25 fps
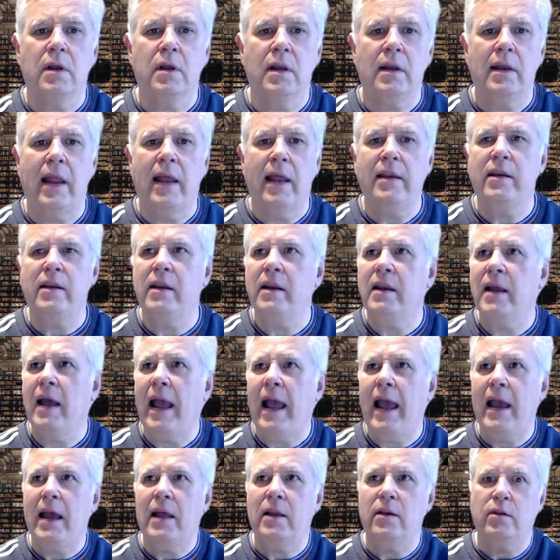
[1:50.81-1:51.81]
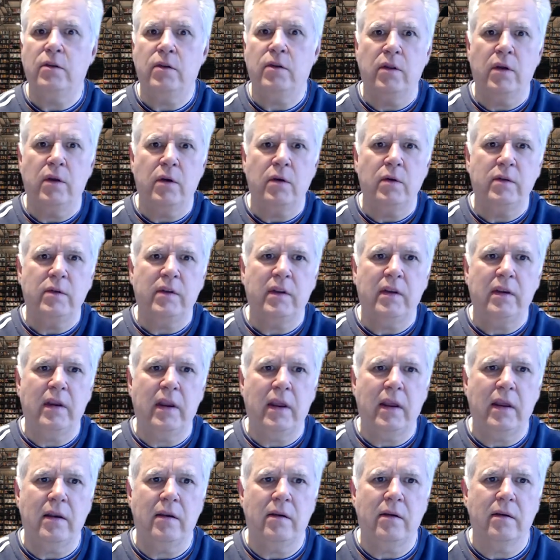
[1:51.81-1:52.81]
lending a hand to those in
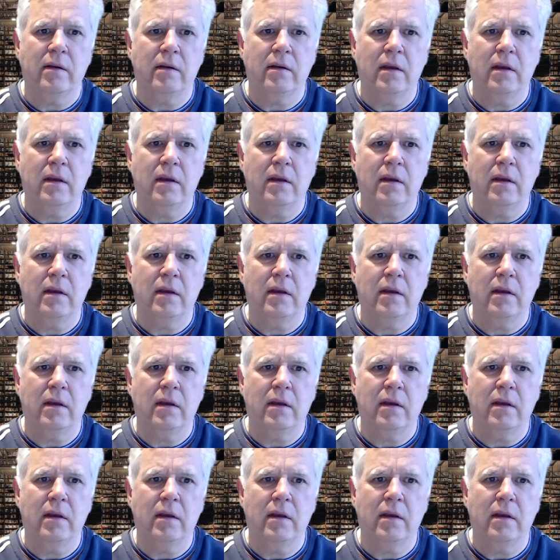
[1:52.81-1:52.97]
need.